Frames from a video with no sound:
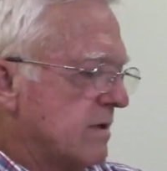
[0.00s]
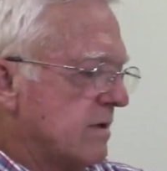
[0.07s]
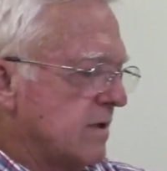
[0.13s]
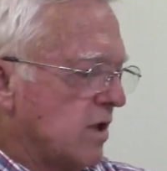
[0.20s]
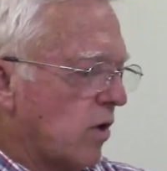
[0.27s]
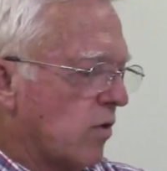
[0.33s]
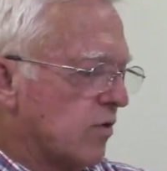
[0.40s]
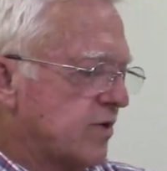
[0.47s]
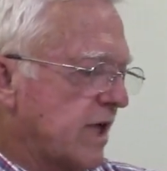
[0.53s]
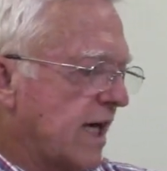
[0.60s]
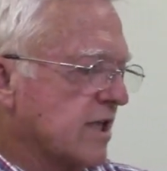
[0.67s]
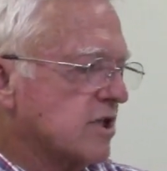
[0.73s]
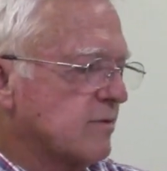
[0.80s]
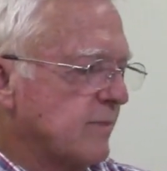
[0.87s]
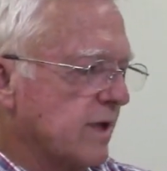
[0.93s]
the Old
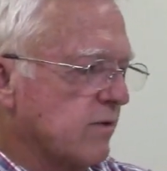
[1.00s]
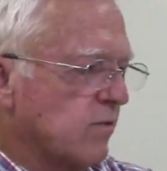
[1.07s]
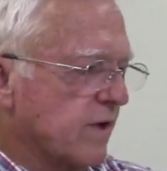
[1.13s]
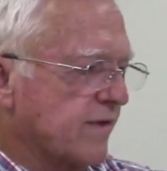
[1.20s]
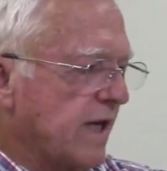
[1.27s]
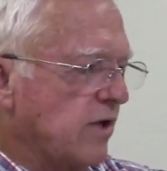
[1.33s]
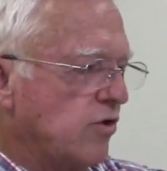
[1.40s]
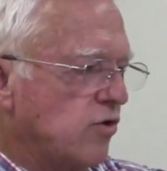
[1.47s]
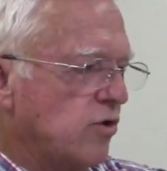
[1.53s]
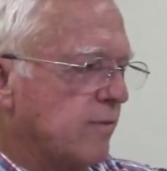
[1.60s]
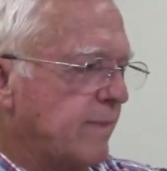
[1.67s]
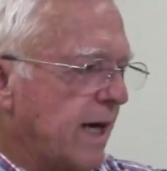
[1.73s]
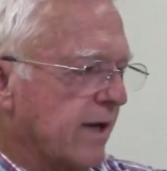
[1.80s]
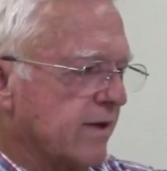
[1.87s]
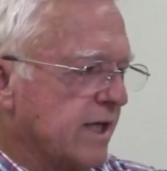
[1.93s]
Testament, what they knew
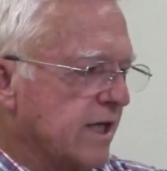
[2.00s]
about